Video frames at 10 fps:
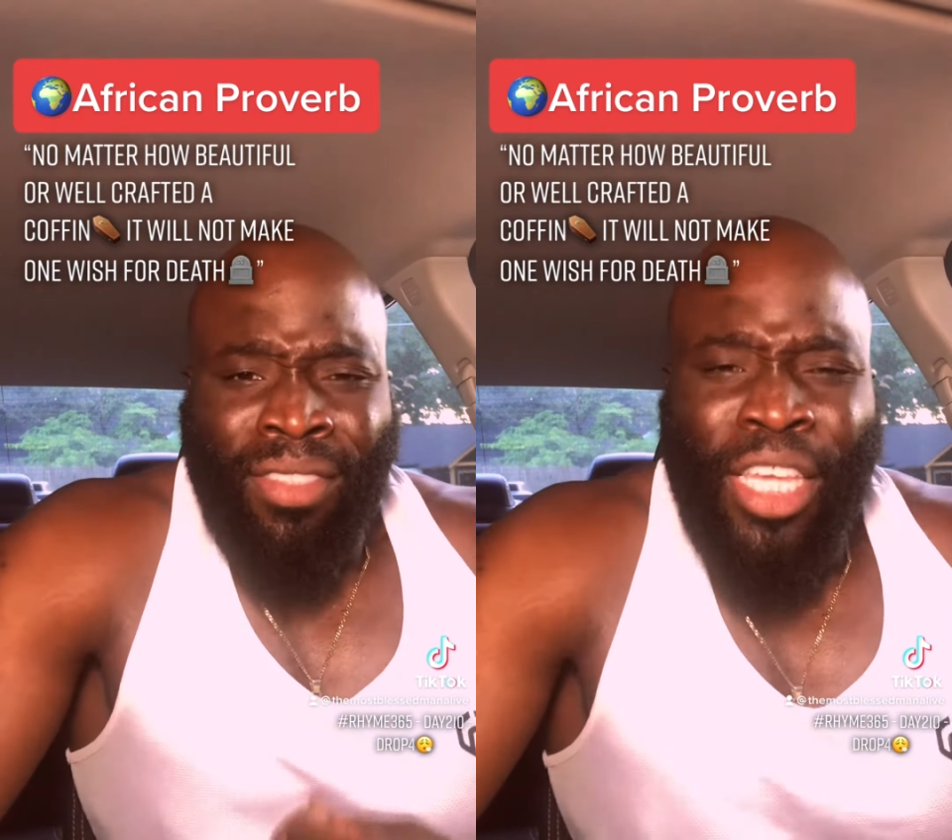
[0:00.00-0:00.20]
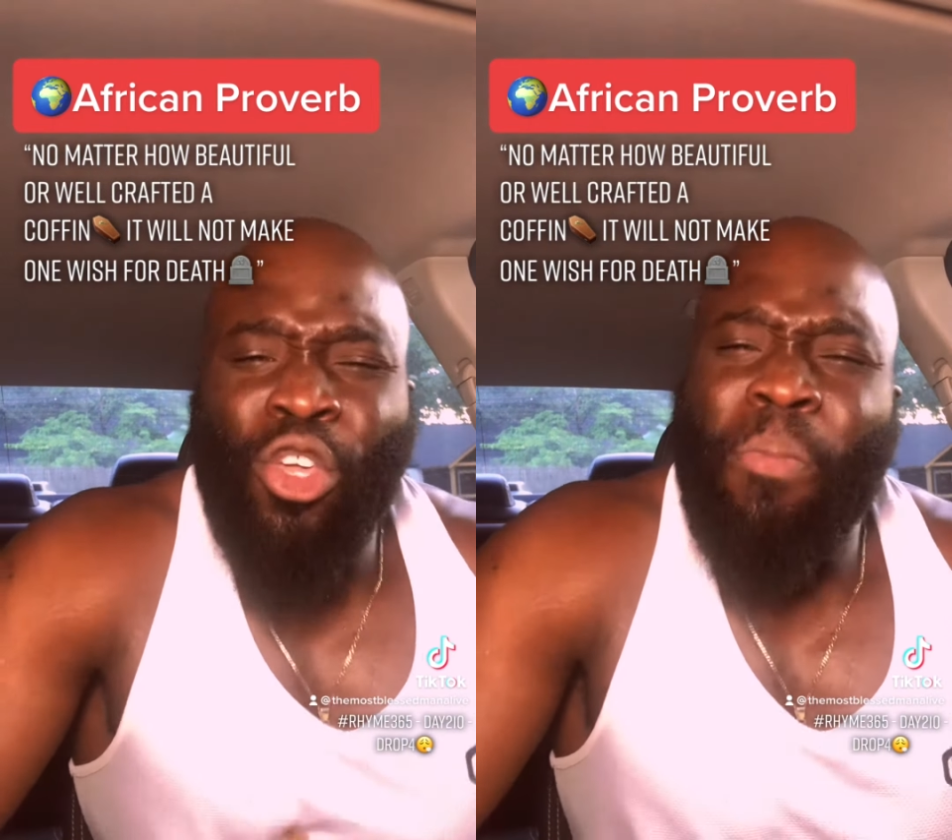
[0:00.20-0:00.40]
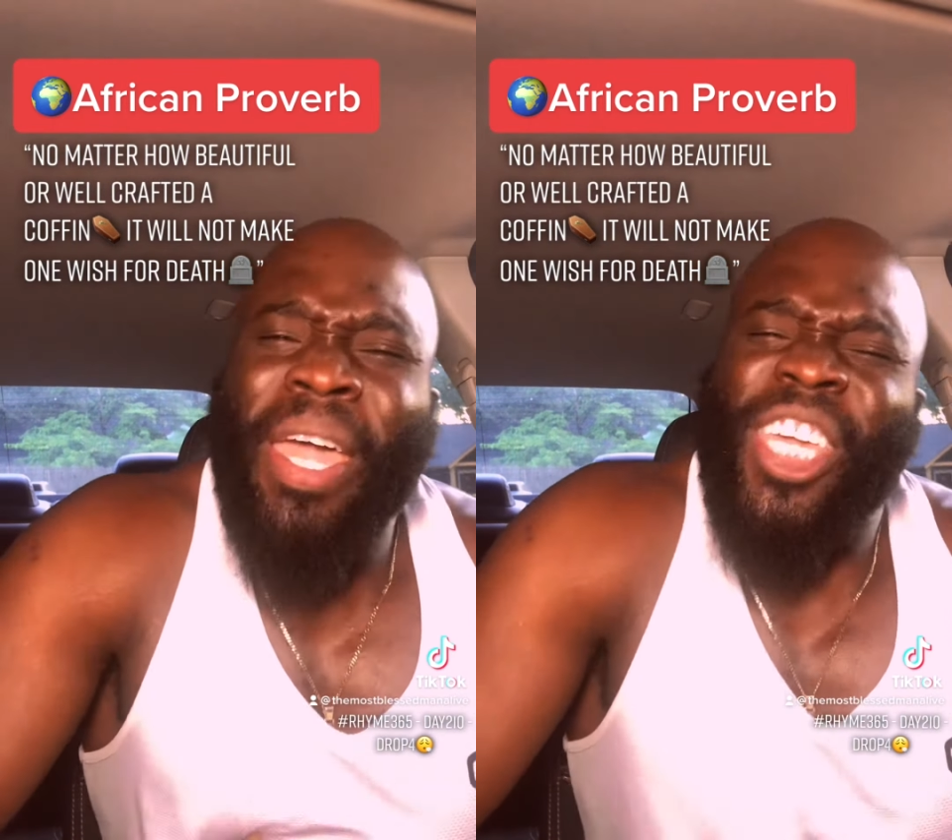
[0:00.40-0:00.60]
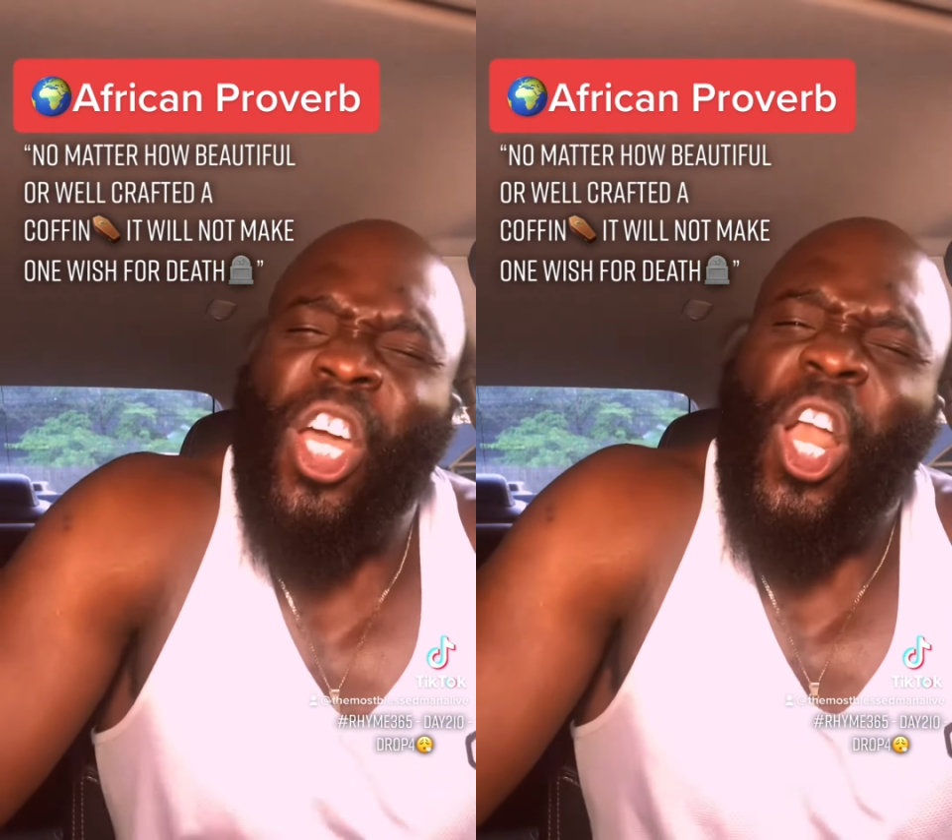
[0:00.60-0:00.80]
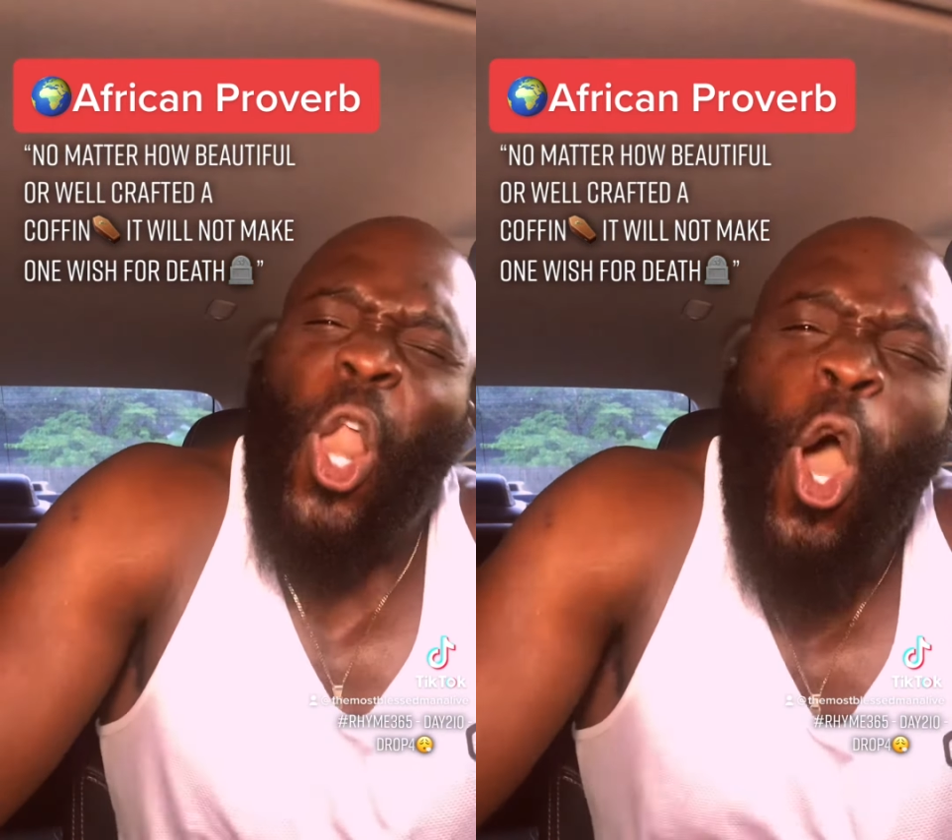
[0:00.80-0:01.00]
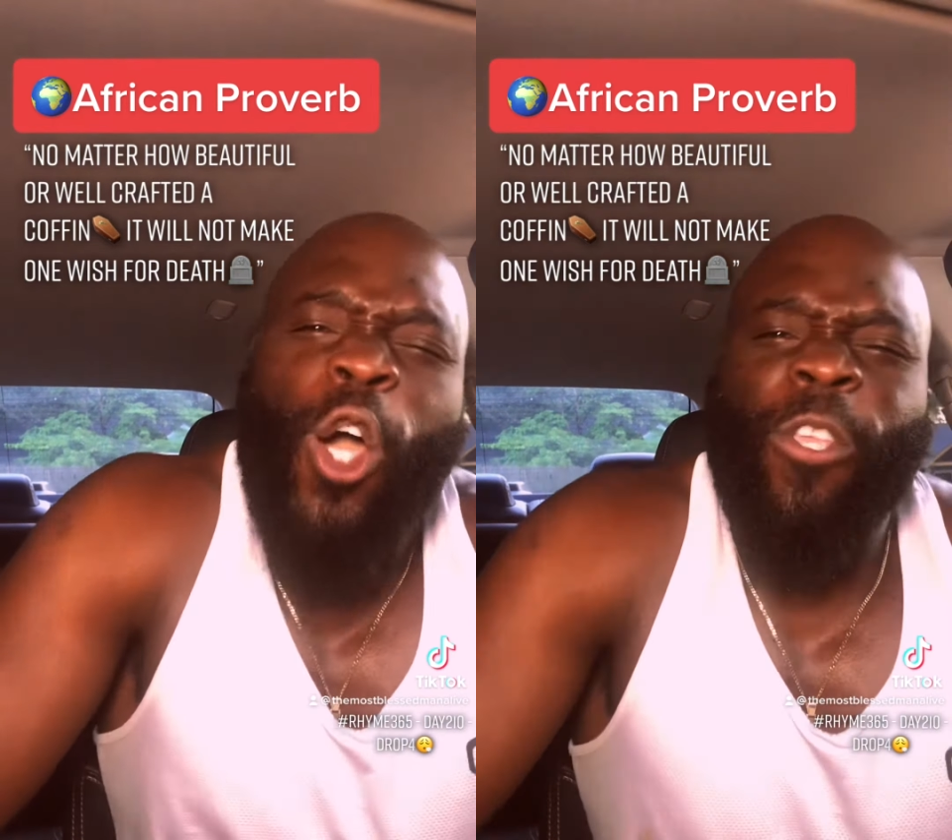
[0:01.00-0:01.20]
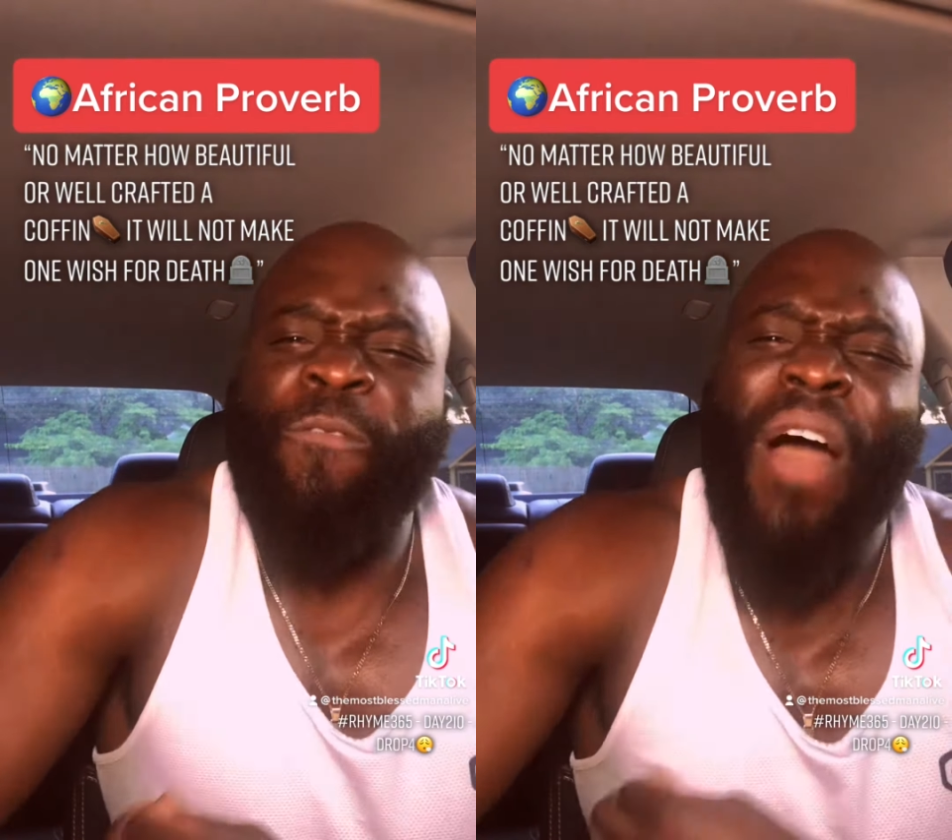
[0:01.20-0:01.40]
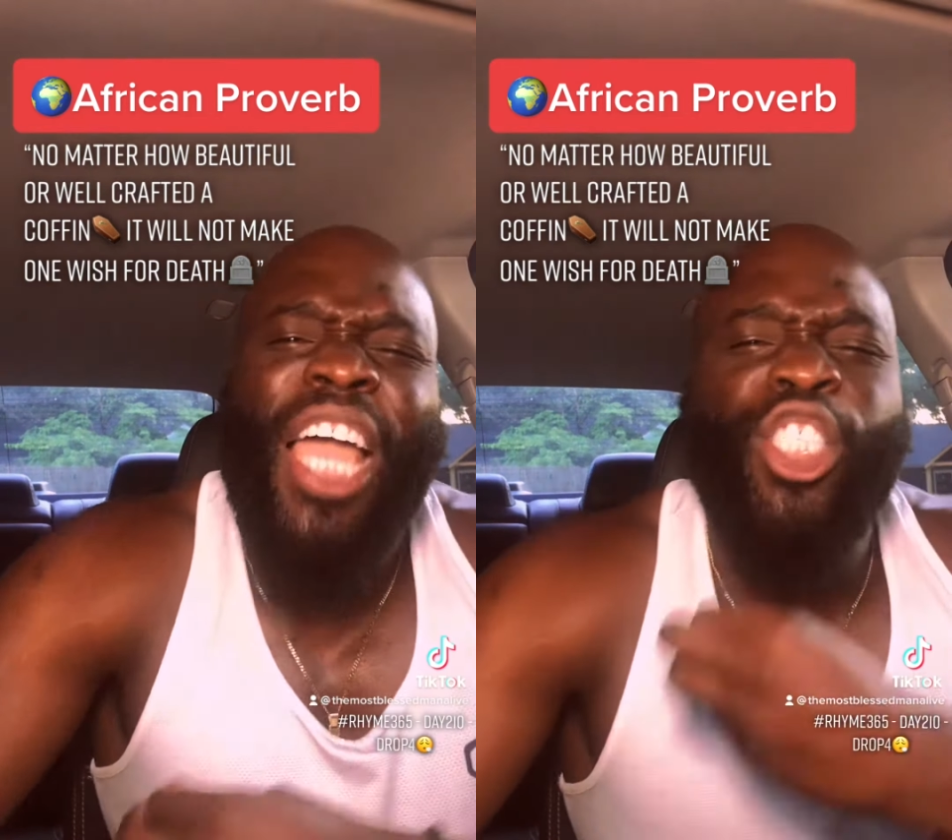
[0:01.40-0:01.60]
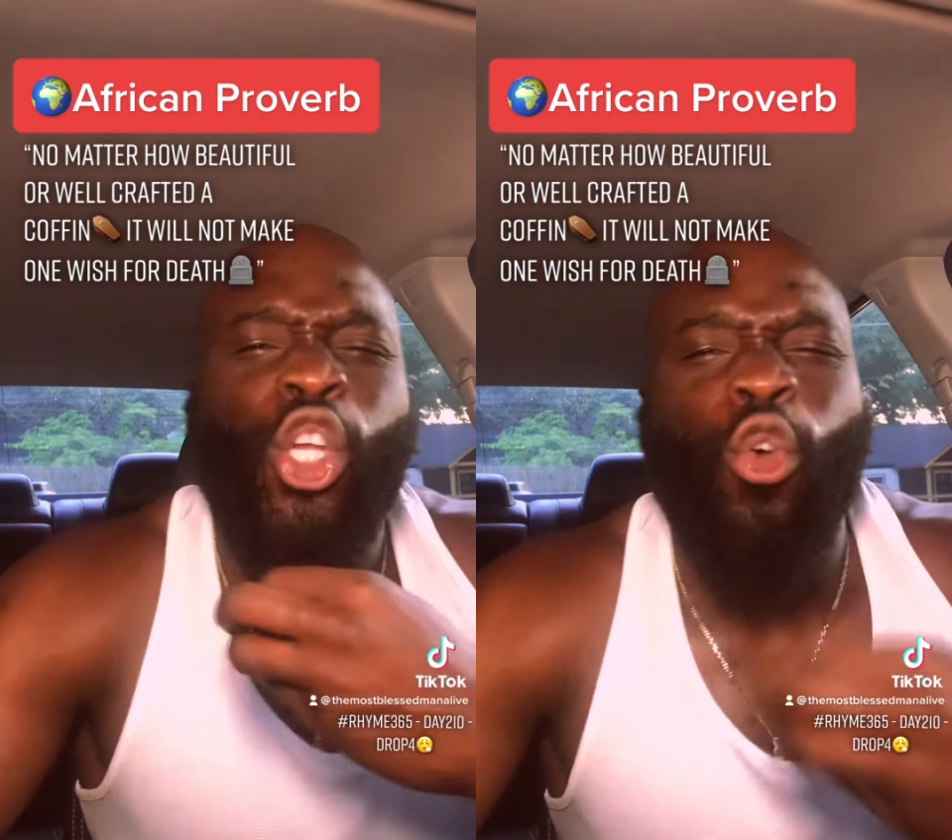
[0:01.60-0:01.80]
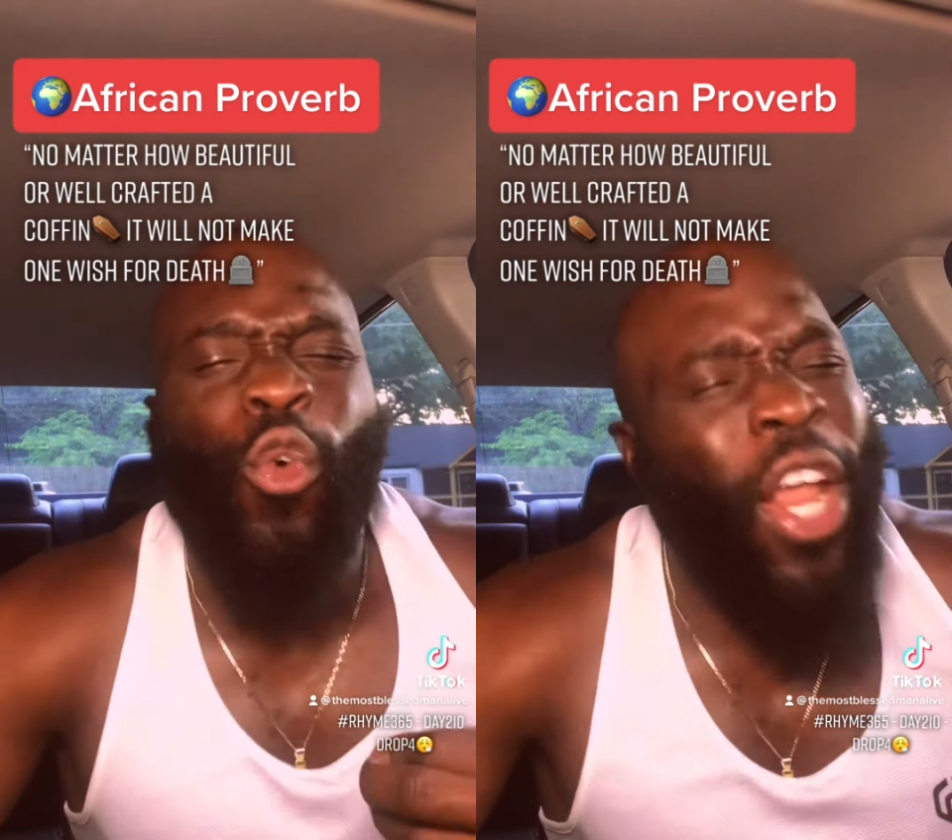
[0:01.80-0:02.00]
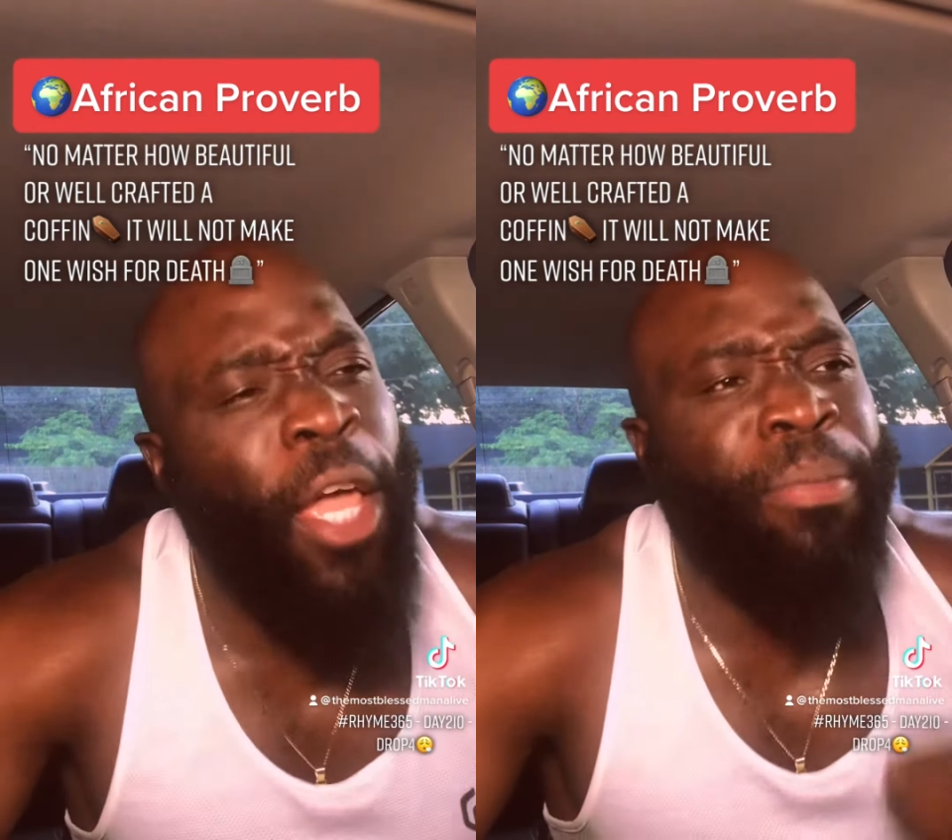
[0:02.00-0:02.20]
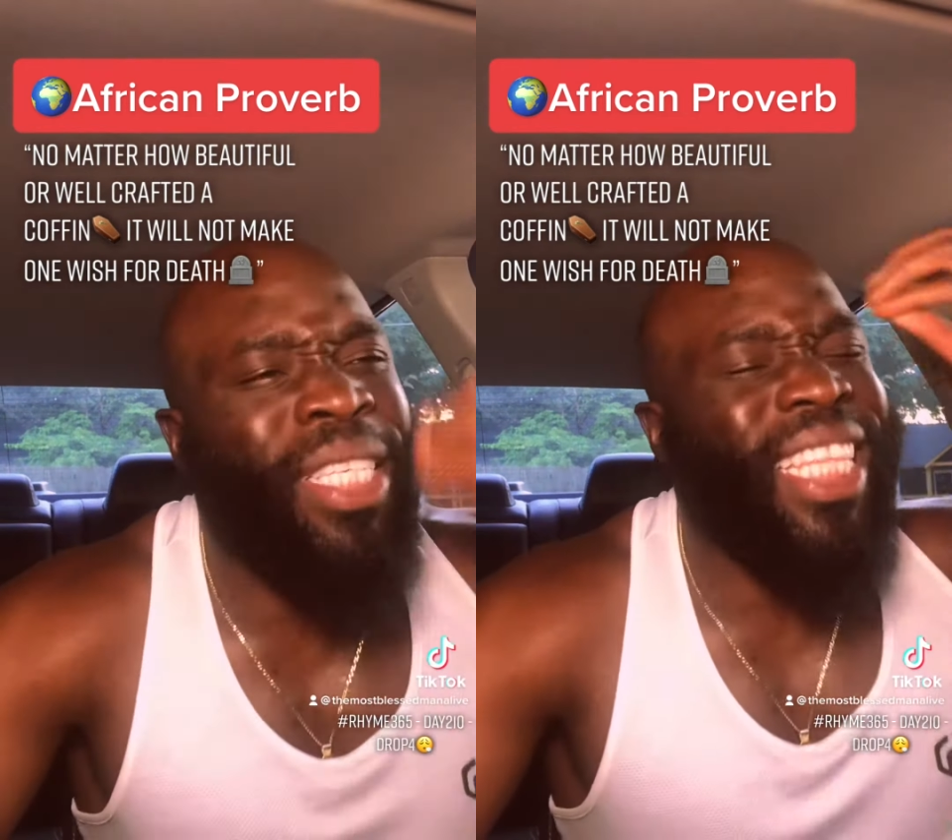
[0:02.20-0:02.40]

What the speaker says: and you make your lungs find your ribs.